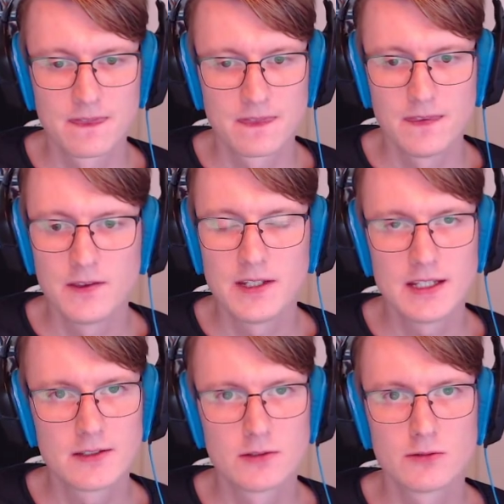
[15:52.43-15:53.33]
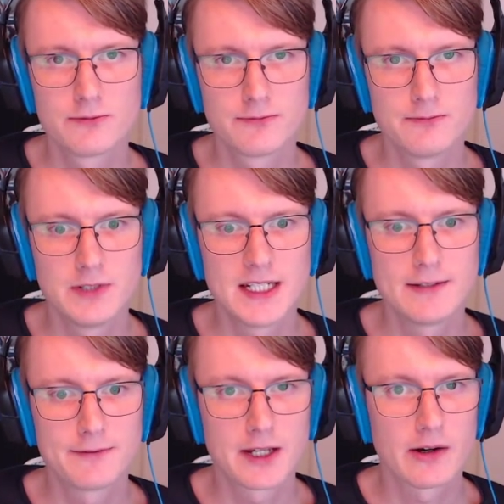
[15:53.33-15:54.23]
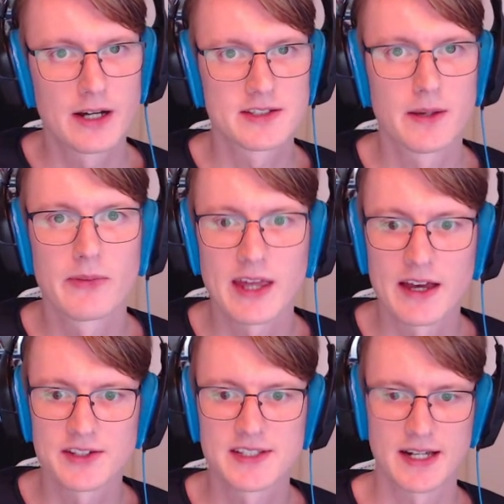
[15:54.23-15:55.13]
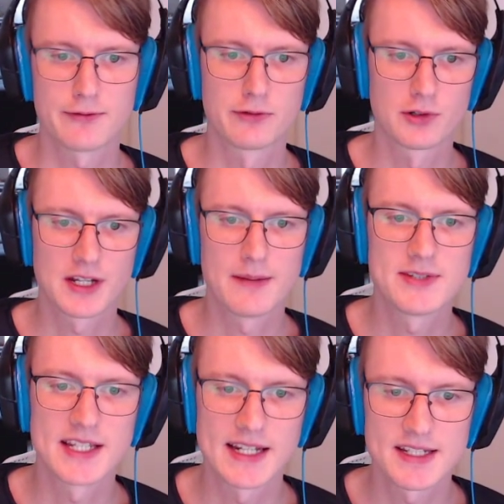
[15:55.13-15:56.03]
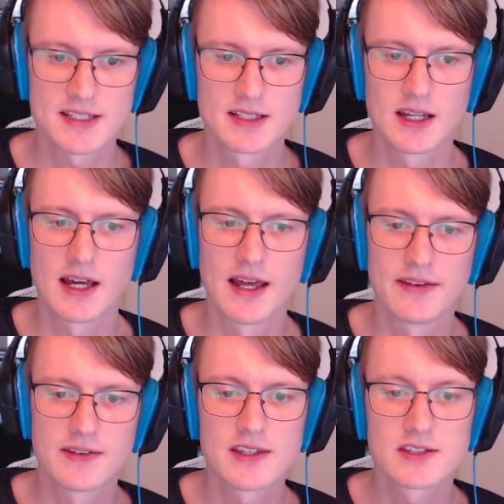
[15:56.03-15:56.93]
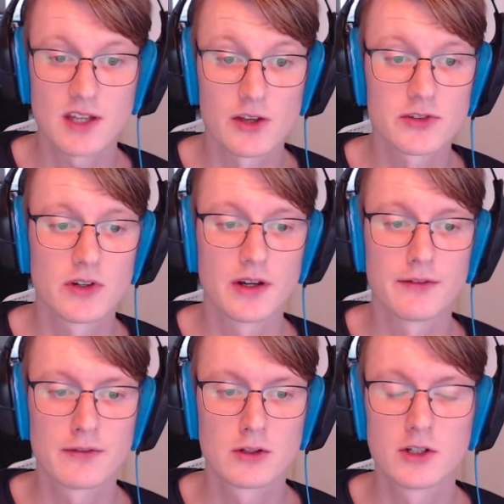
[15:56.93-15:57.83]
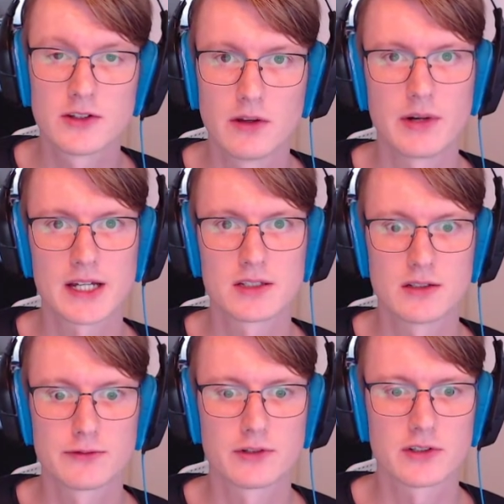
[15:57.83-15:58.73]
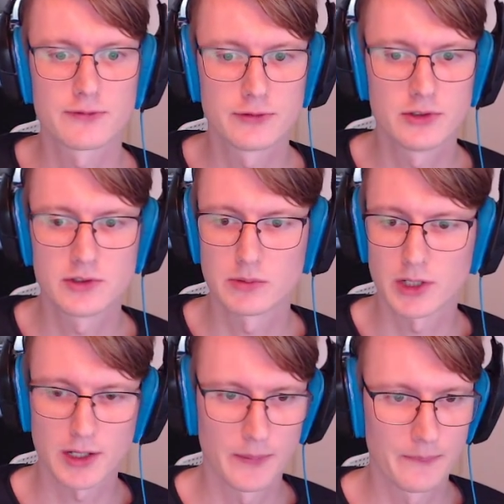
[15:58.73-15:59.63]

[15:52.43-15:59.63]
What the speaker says: You need to really figure out something else there for ChemTLS, and this is also a good direction for future work.